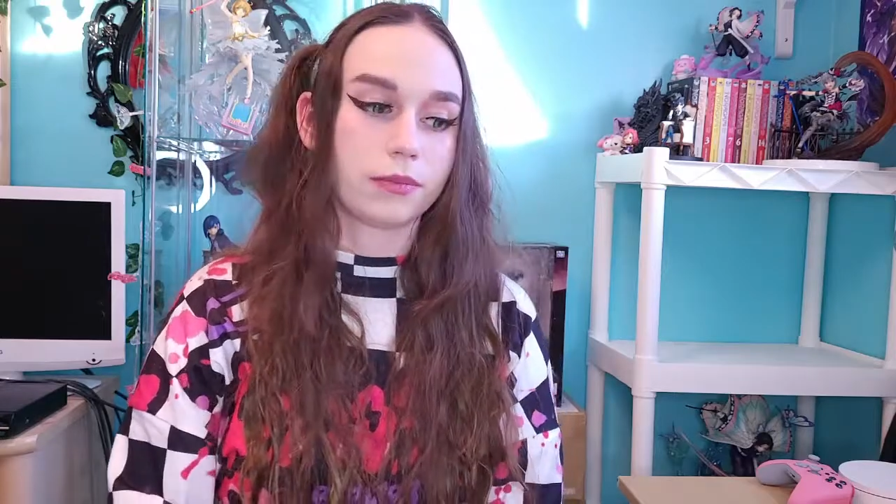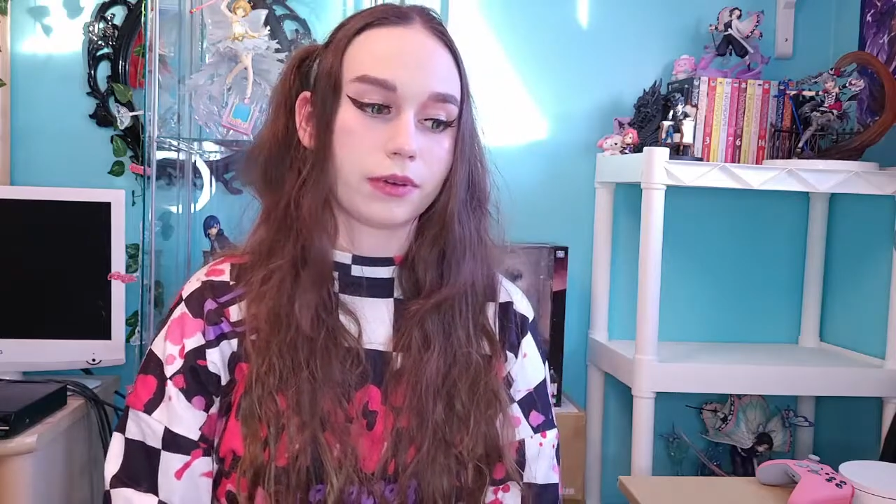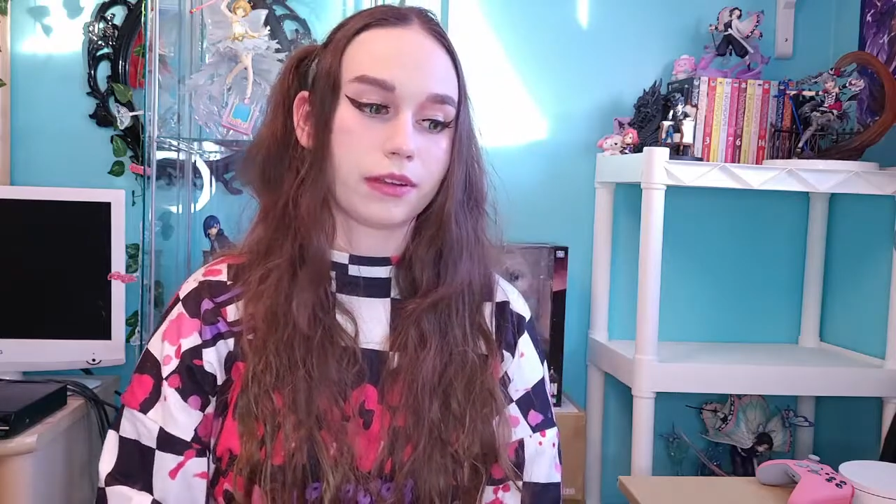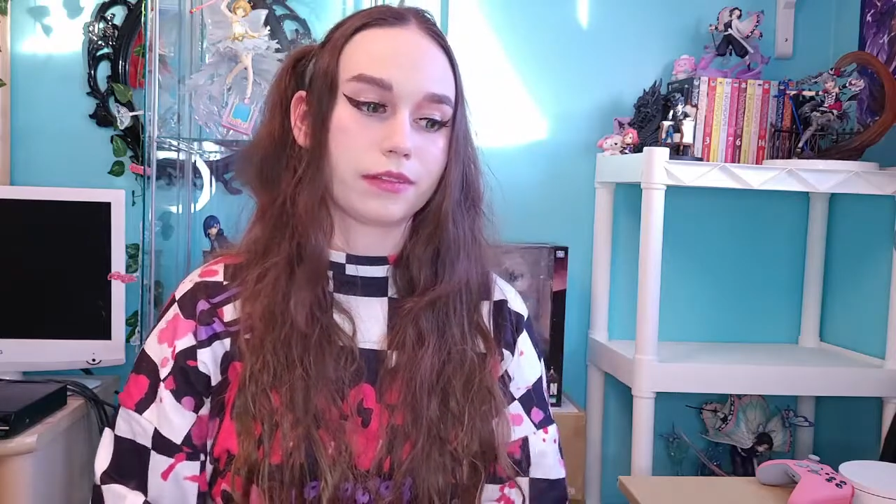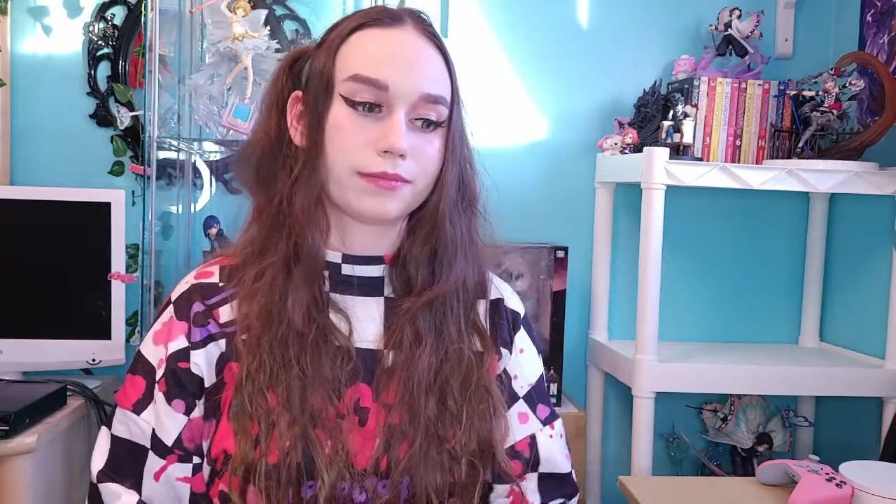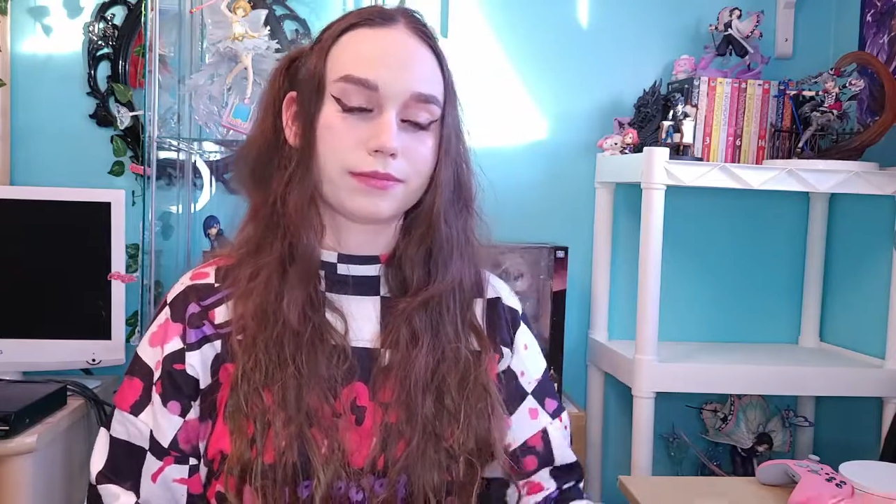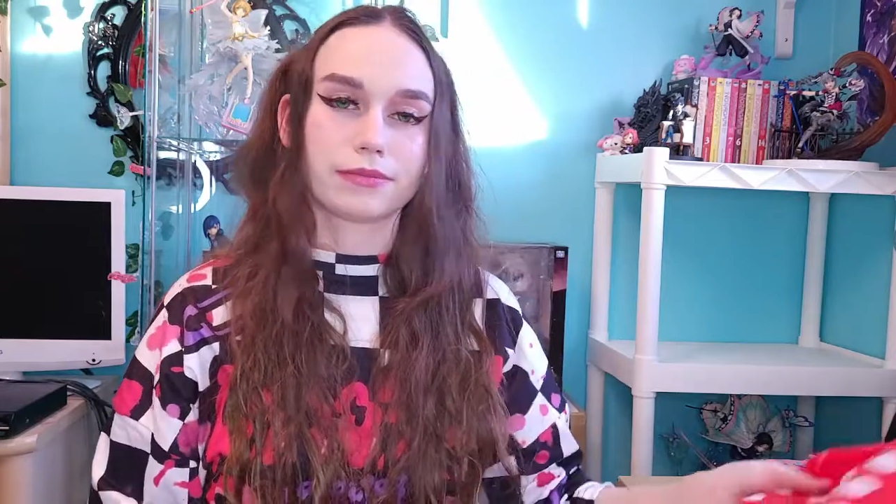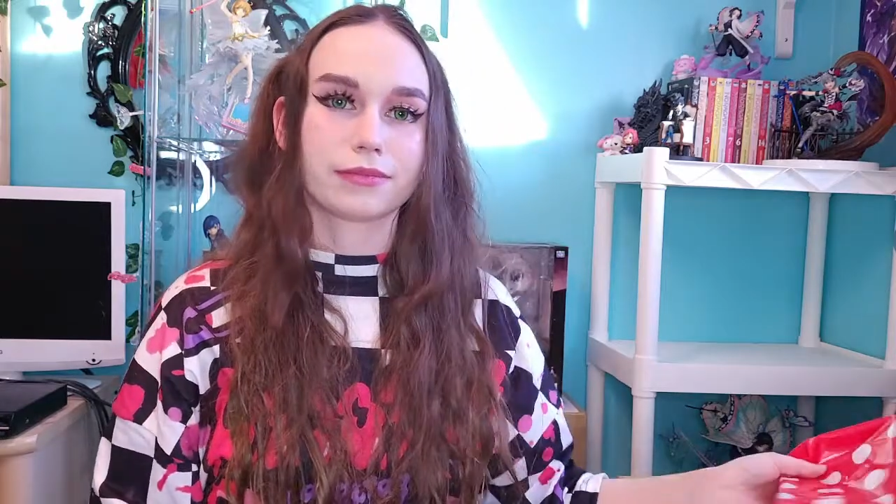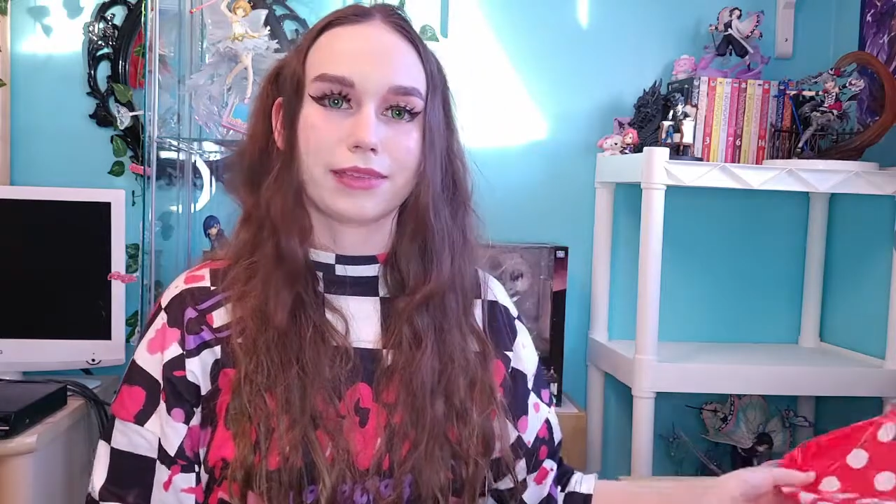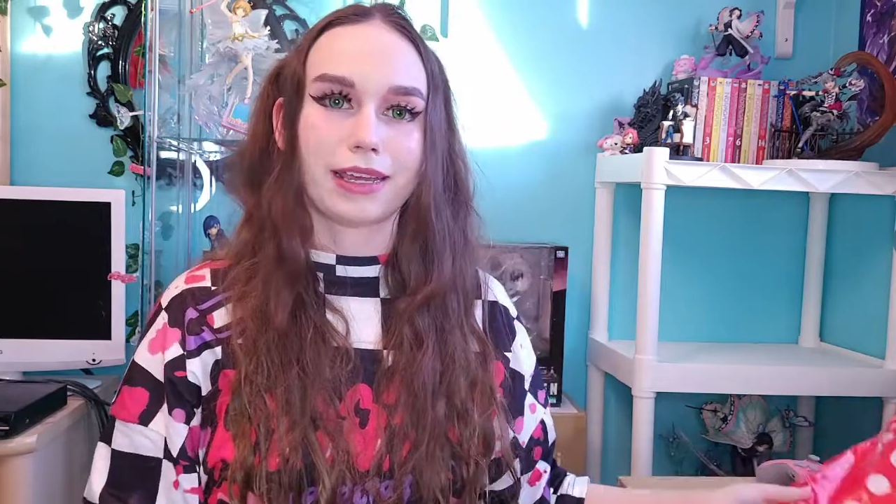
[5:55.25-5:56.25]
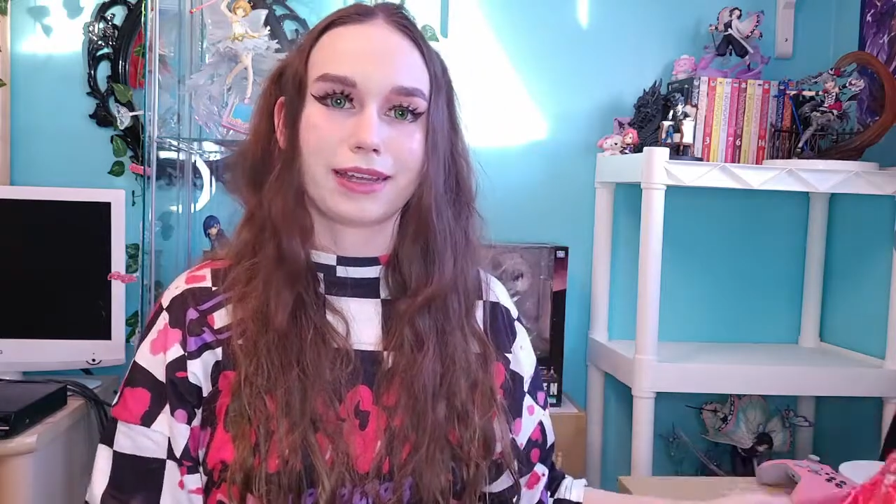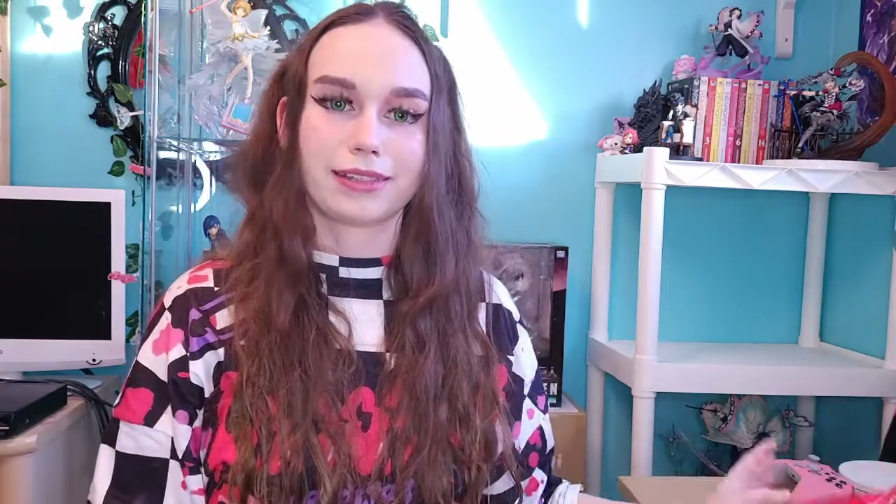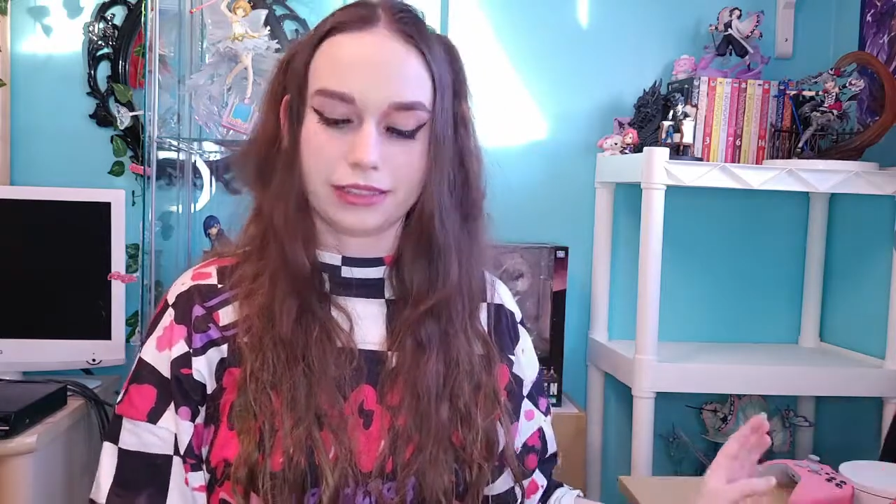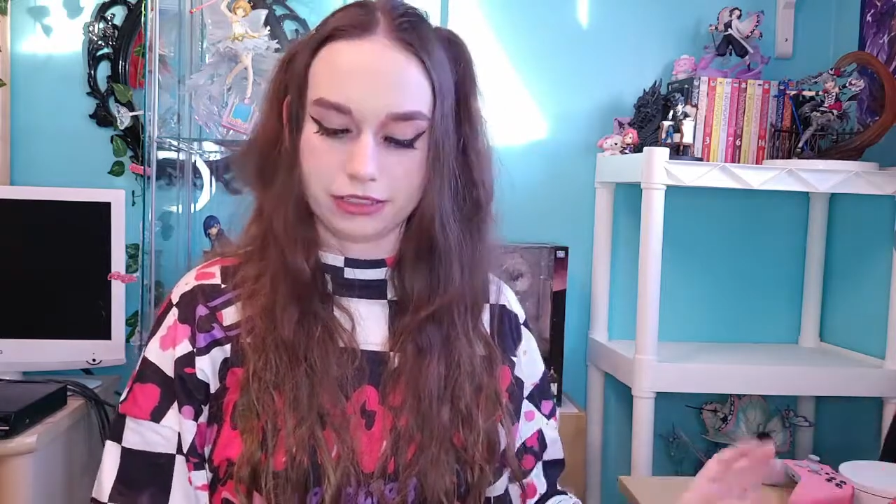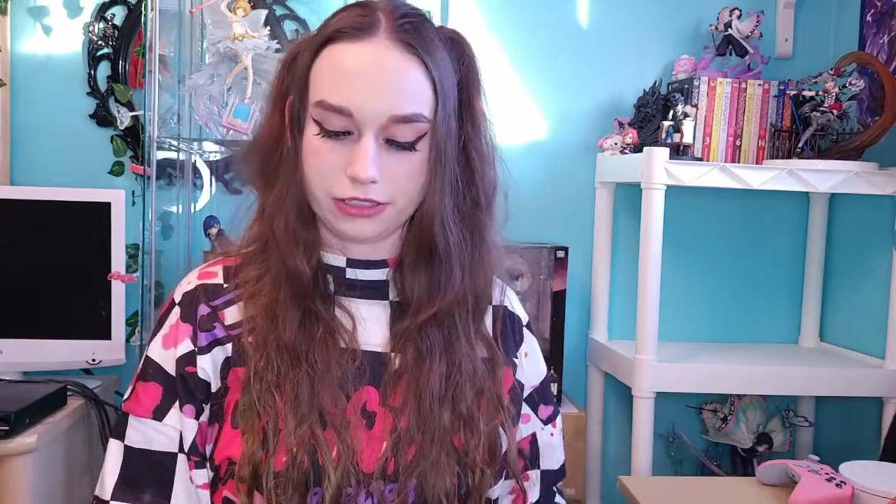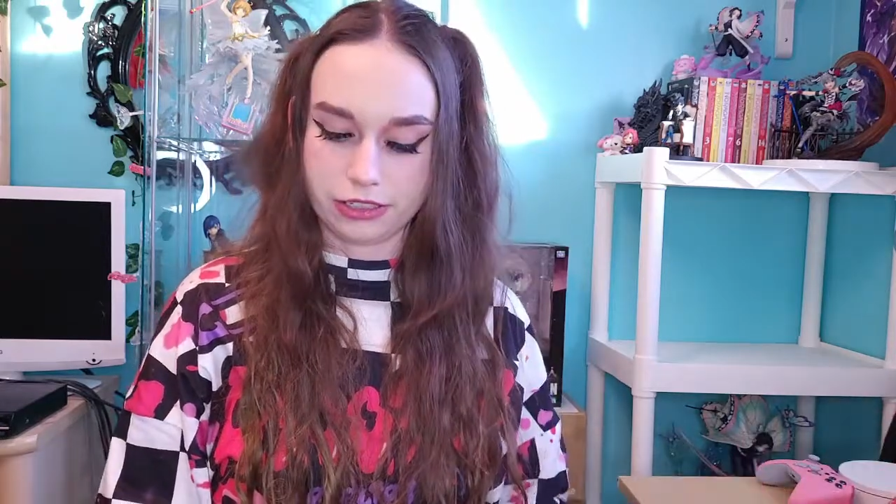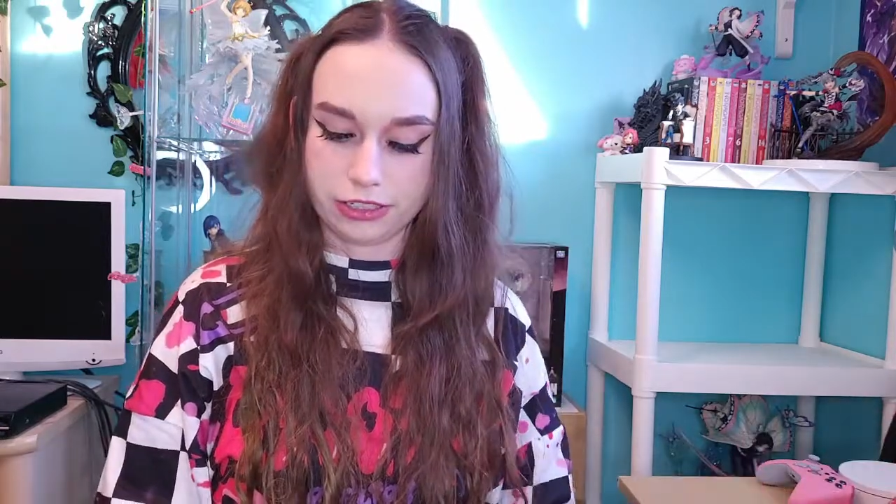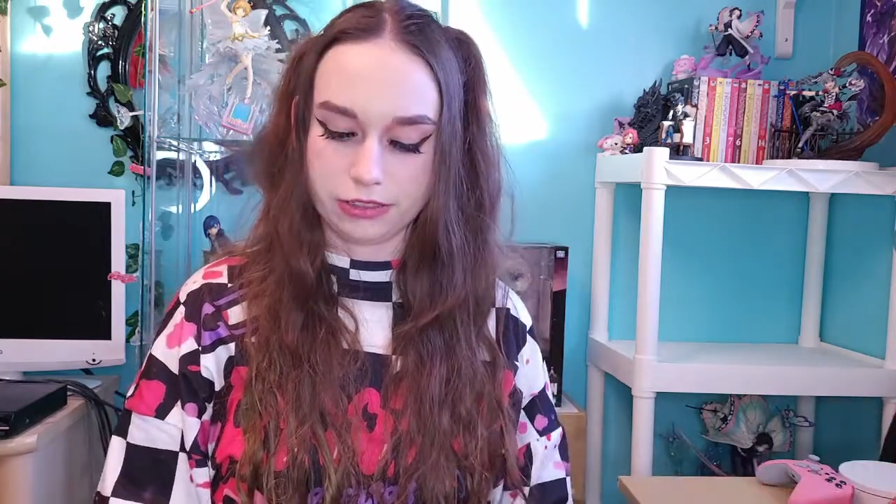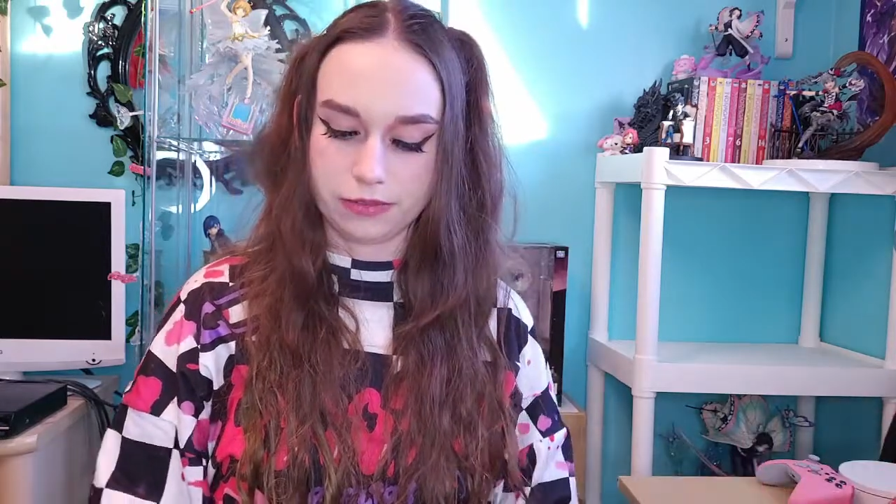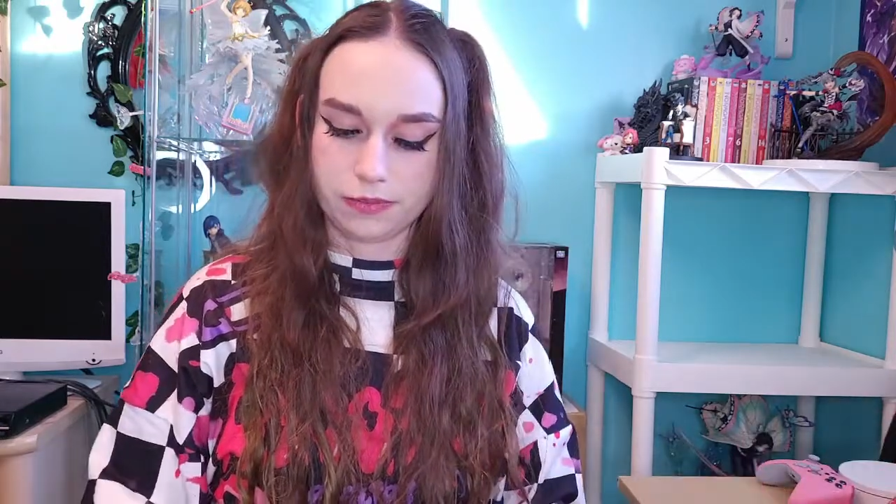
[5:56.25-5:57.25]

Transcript: but I had to get the skirt too.